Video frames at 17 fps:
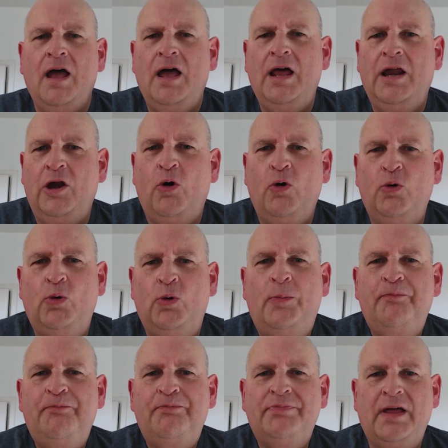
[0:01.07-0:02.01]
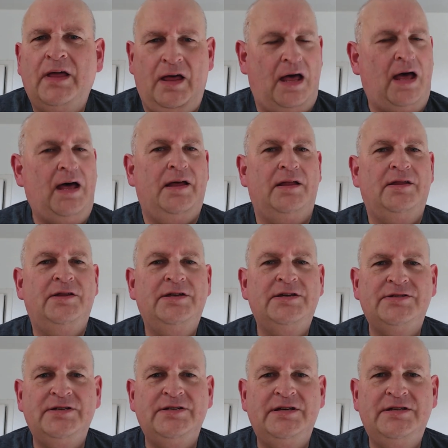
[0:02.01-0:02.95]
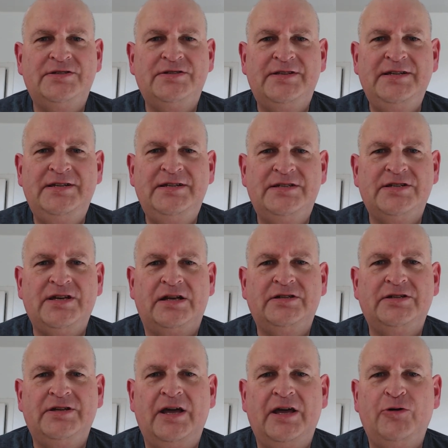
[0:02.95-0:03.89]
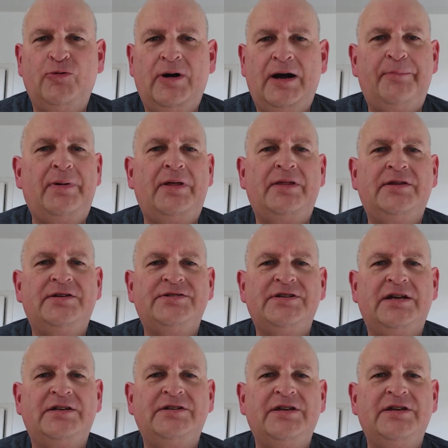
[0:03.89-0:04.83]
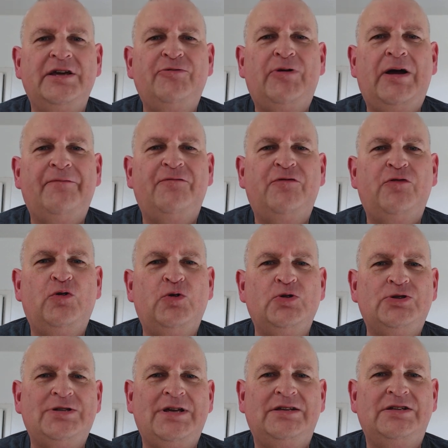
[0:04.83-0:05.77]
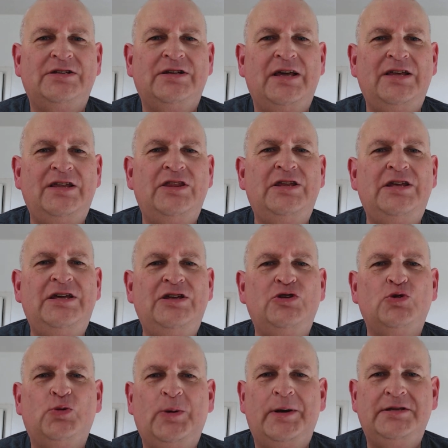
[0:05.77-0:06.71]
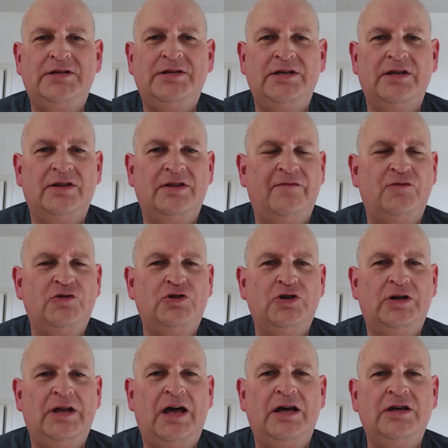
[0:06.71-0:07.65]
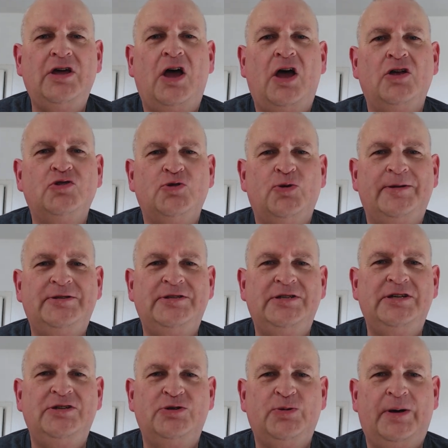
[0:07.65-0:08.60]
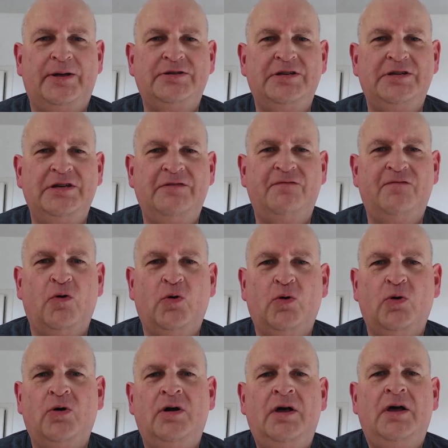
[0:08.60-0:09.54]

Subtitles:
Hello, this is the Saturday Wrap. The Saturday Wrap for Saturday, the 20th of July, 2024.